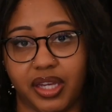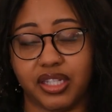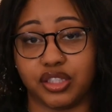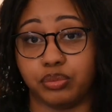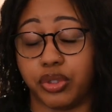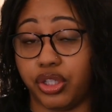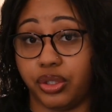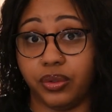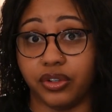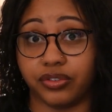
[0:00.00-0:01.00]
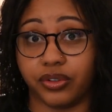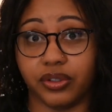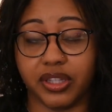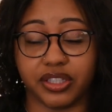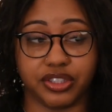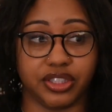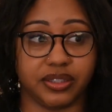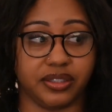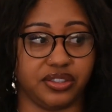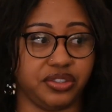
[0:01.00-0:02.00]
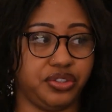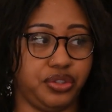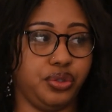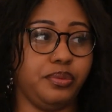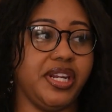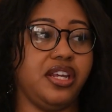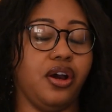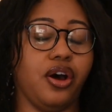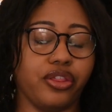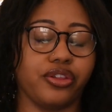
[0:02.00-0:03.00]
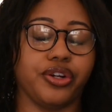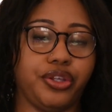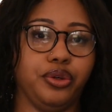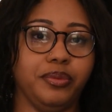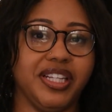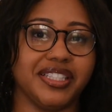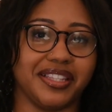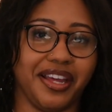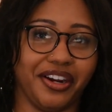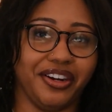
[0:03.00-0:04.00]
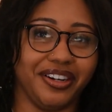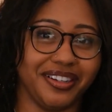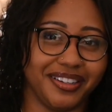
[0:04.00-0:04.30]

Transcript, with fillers: It's beautiful. There's too many other humans there.